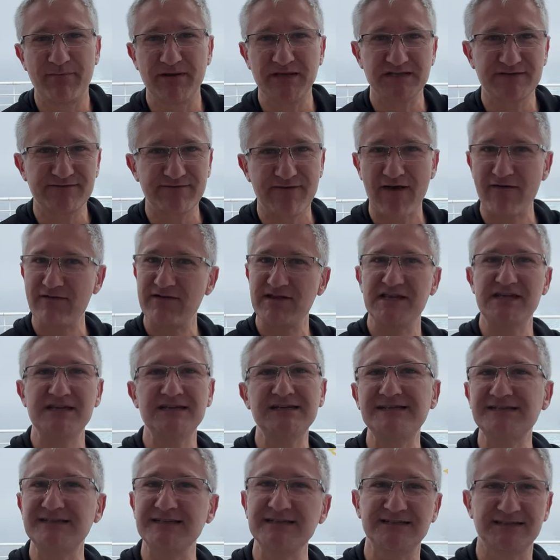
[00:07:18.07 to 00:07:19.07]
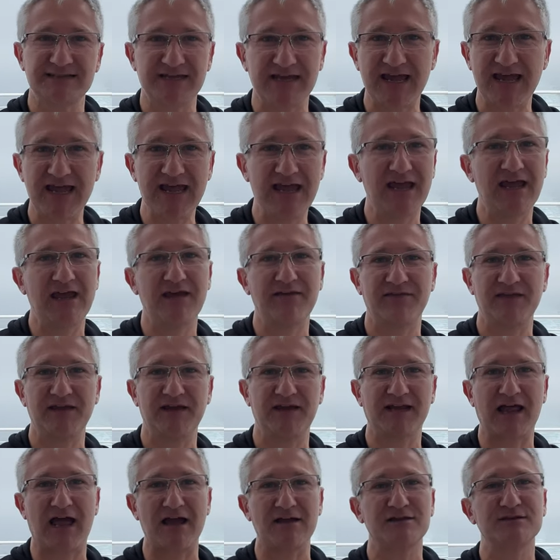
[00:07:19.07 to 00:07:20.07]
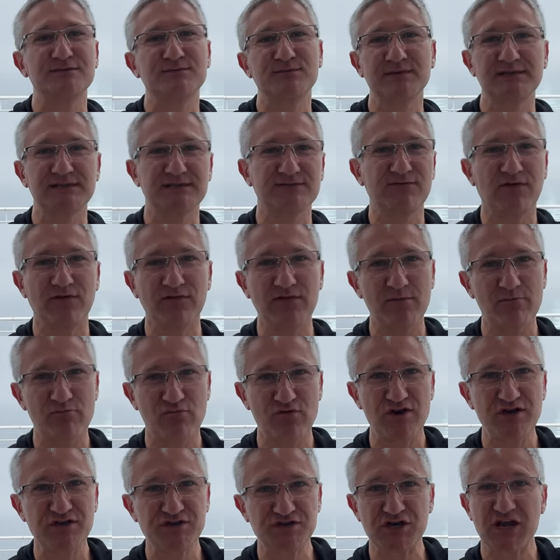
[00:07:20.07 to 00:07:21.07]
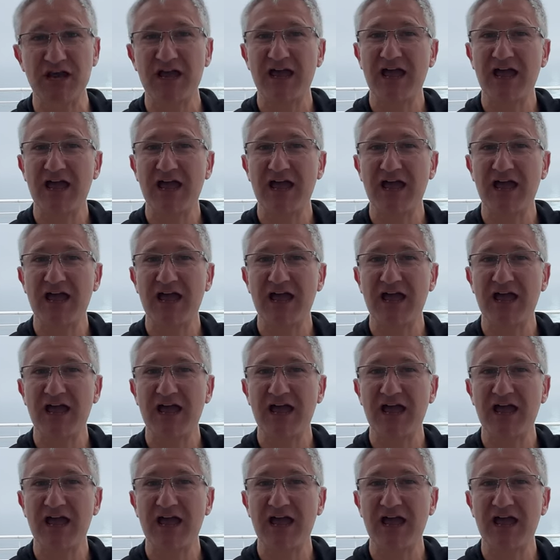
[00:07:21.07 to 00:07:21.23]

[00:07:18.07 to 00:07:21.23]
it's very easy to hear the announcements from the bridge.